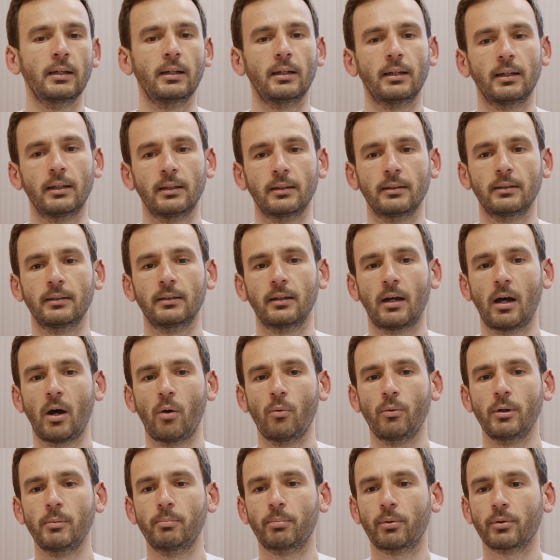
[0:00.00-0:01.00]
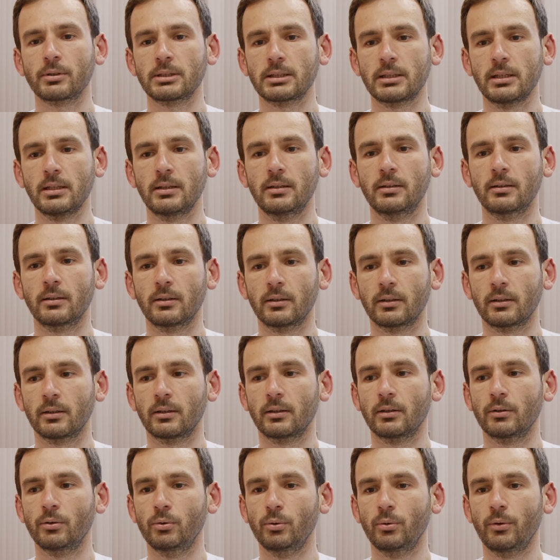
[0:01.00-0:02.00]
and how we proceed
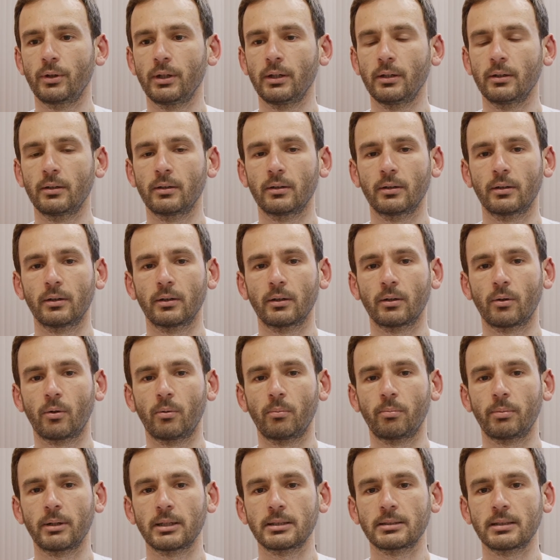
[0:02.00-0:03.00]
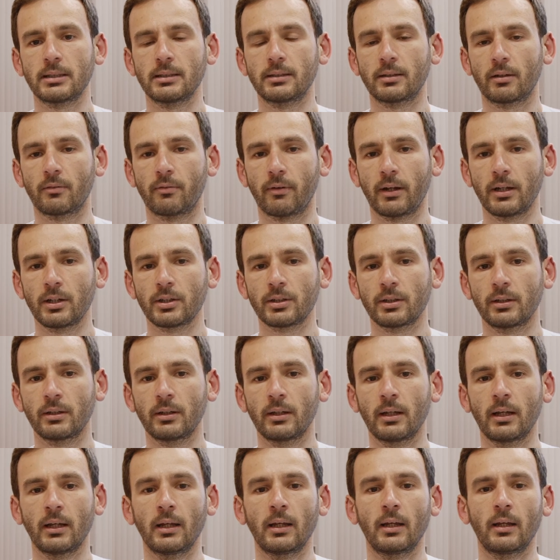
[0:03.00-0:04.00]
during complex
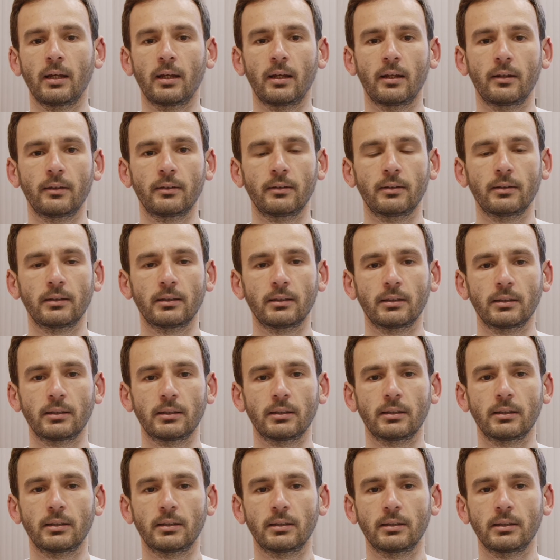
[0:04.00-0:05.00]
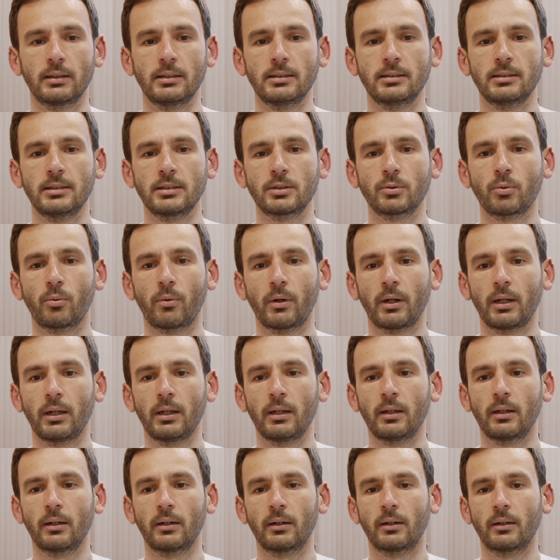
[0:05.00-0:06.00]
intervention. And in this
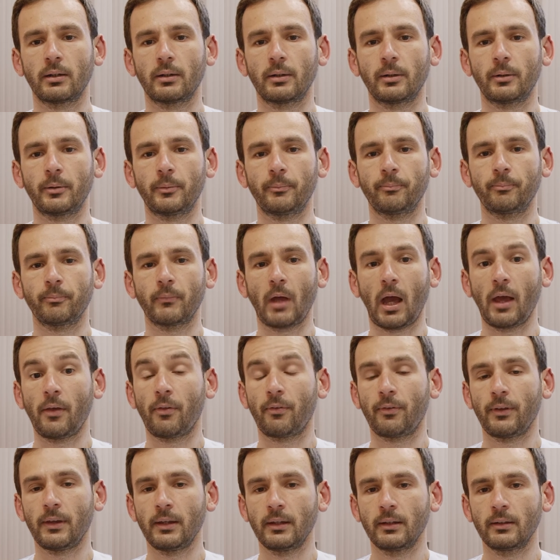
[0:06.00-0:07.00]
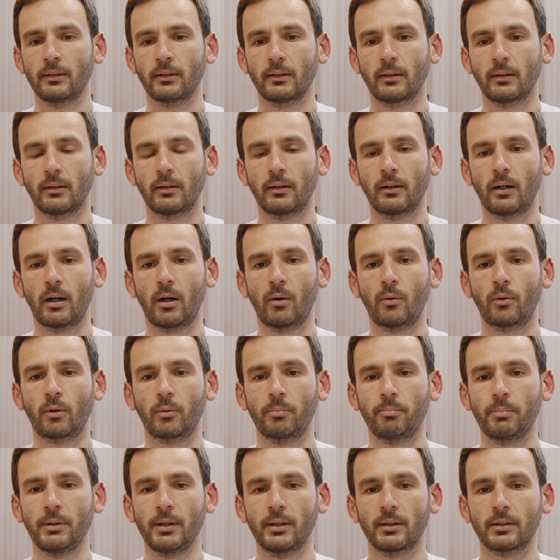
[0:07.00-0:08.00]
way, I think
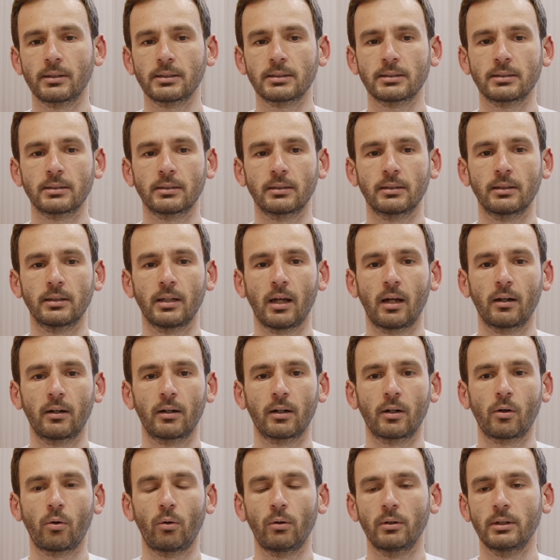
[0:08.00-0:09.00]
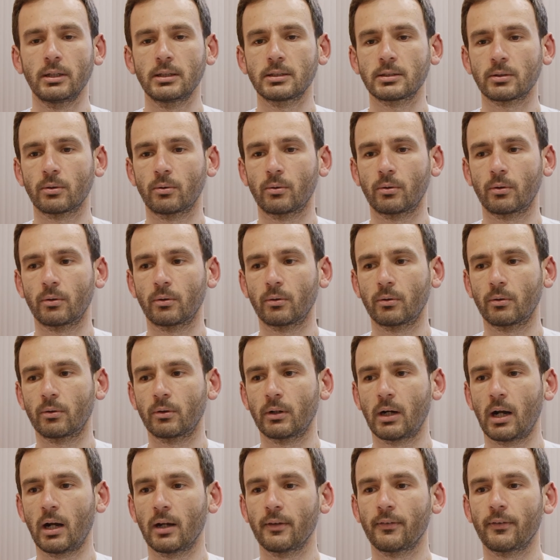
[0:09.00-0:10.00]
our peers, younger colleagues
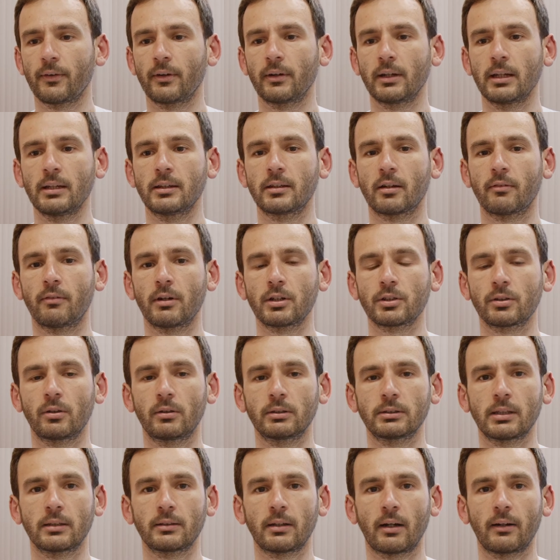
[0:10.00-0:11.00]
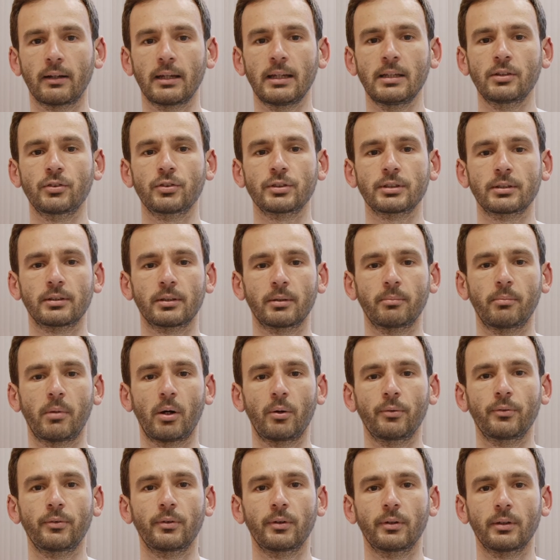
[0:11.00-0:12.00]
or other interventionals that are interested
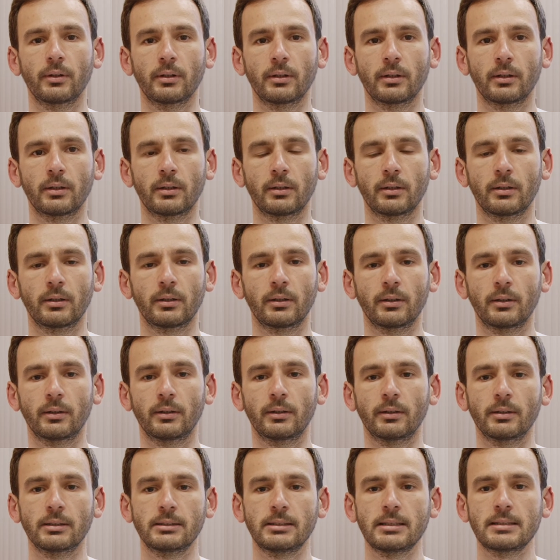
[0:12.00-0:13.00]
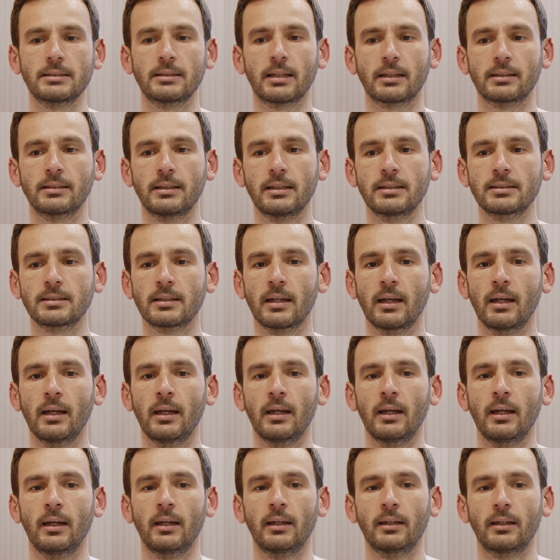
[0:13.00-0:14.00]
about these techniques
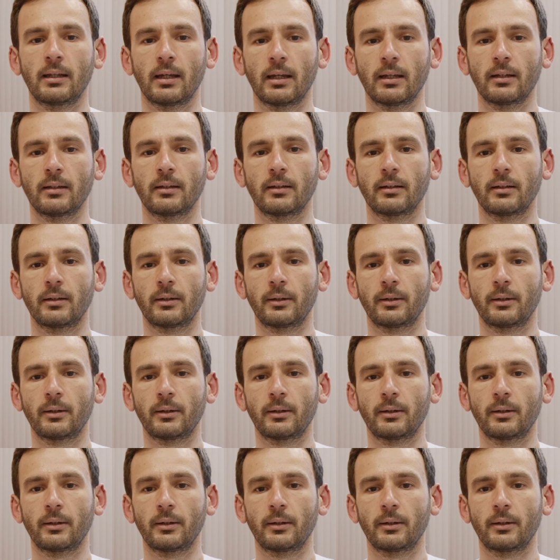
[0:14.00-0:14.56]
can